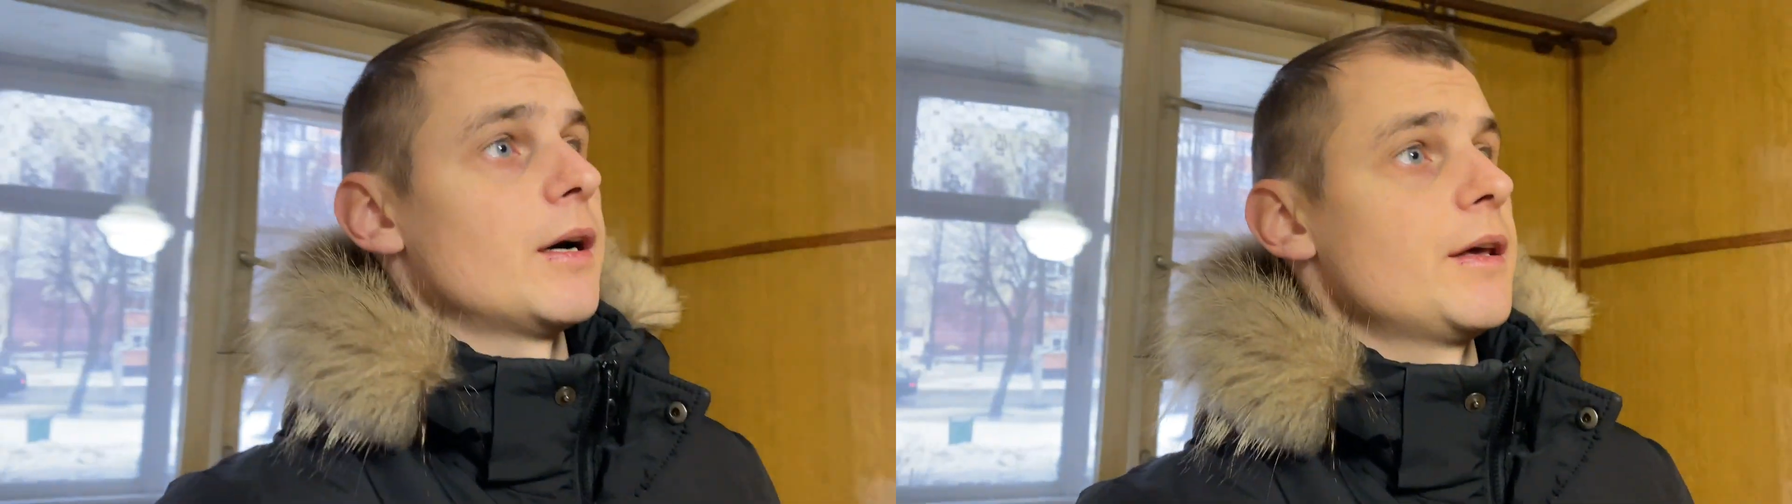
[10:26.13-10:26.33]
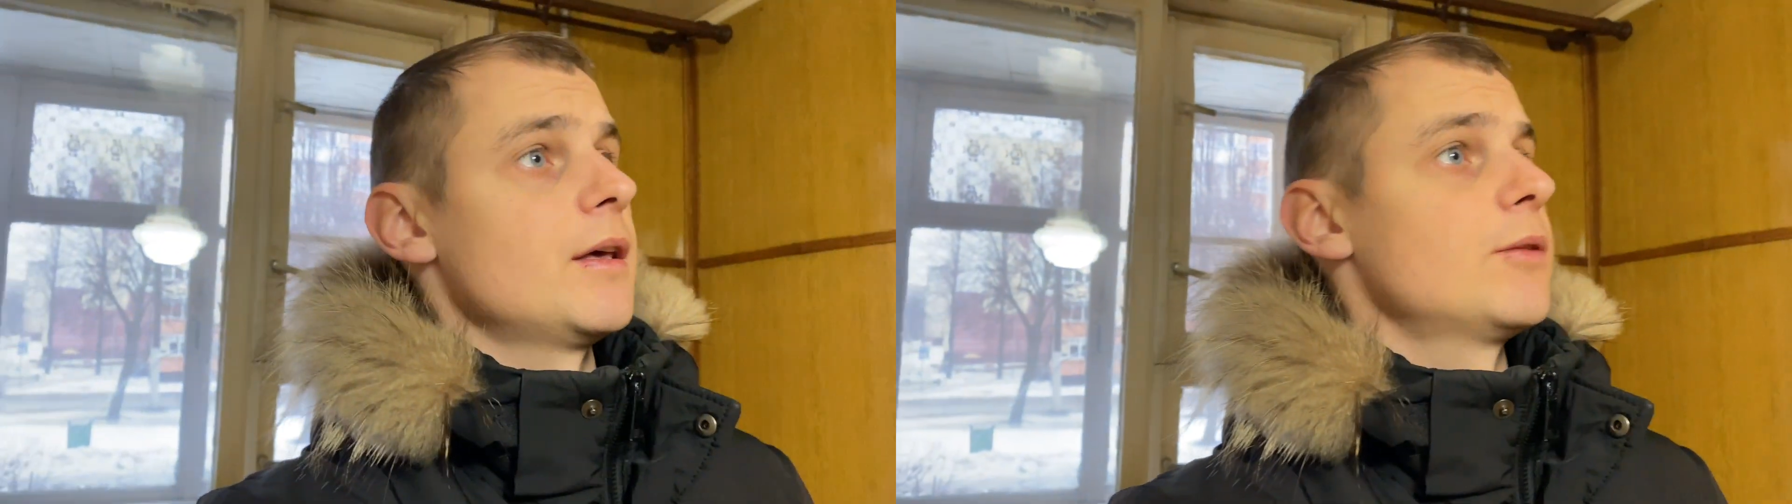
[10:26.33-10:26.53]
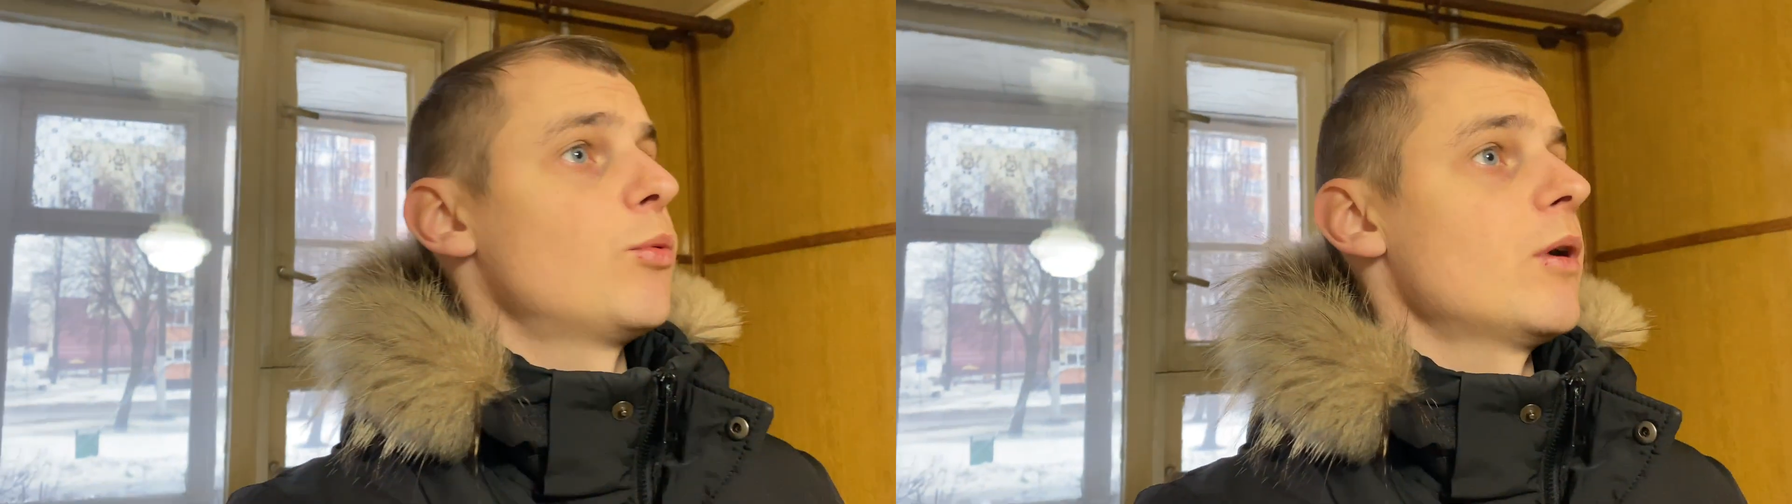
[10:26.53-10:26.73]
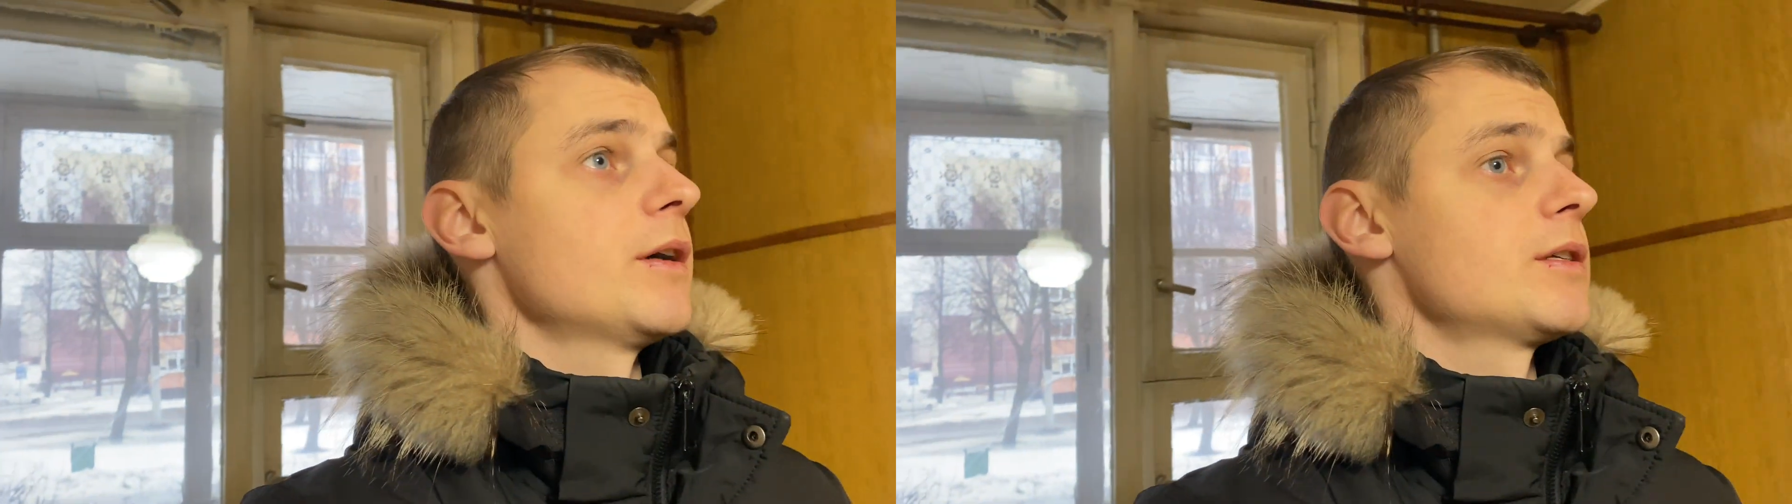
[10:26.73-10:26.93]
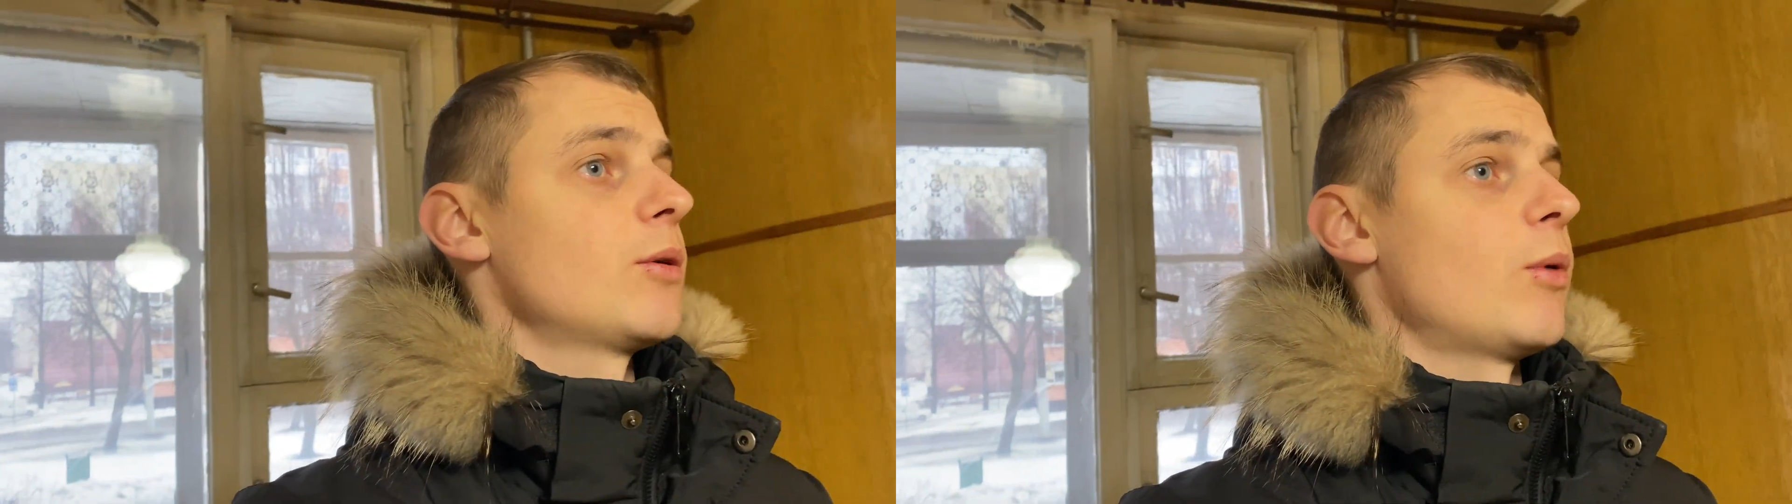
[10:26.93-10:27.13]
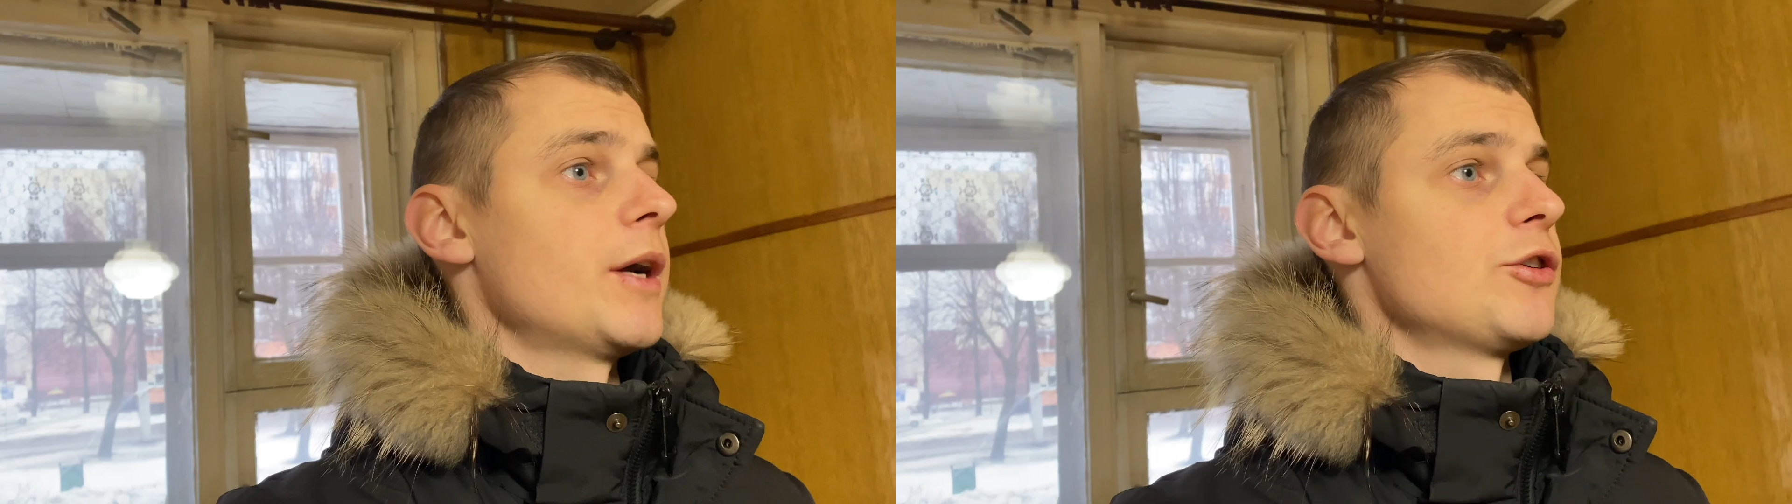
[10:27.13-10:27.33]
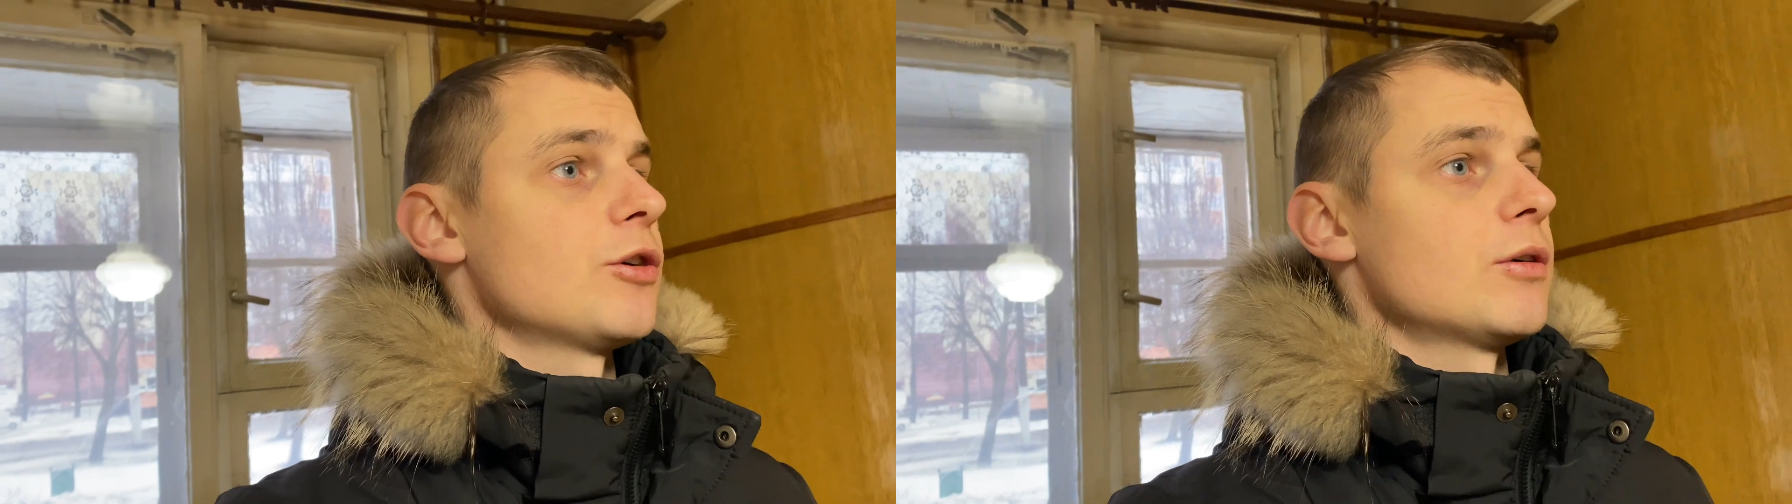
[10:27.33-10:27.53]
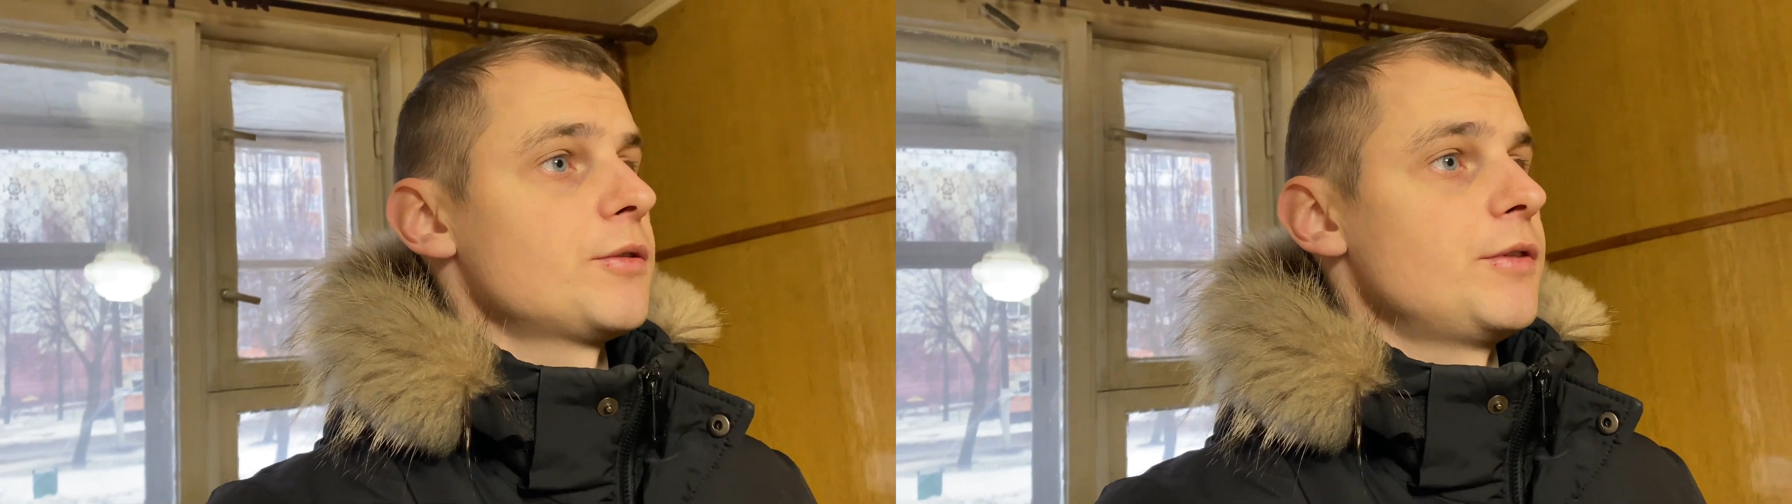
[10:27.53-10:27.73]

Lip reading: it was quite short